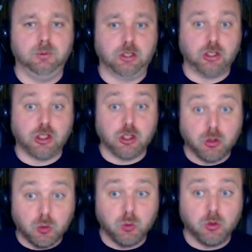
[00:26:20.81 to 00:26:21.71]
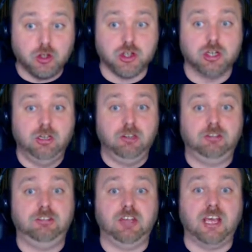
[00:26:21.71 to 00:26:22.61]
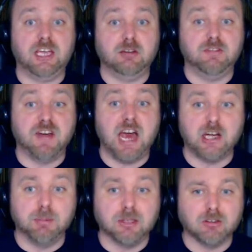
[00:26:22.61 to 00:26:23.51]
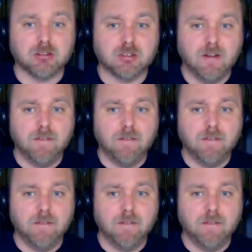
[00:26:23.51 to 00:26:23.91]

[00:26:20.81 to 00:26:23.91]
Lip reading: huge city environments,